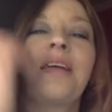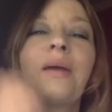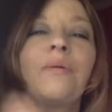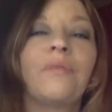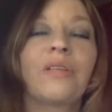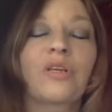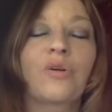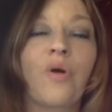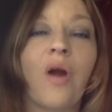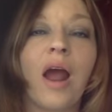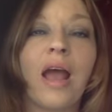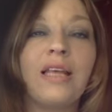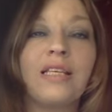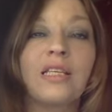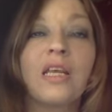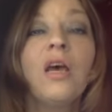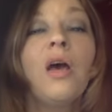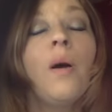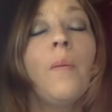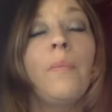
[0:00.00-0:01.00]
again with
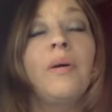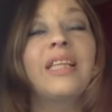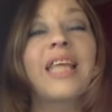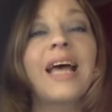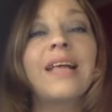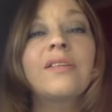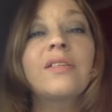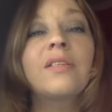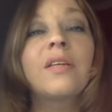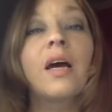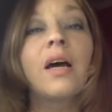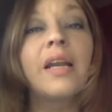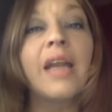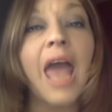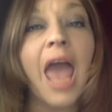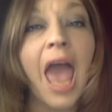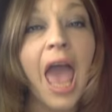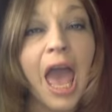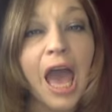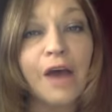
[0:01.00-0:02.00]
Christ. But that's done
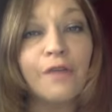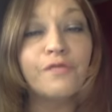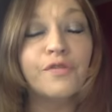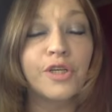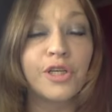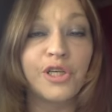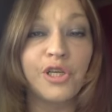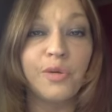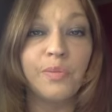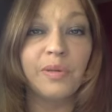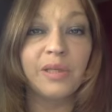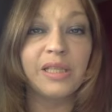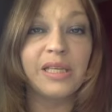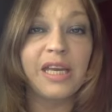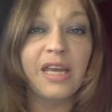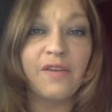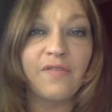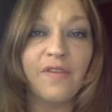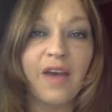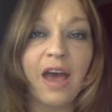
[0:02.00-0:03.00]
after you believe,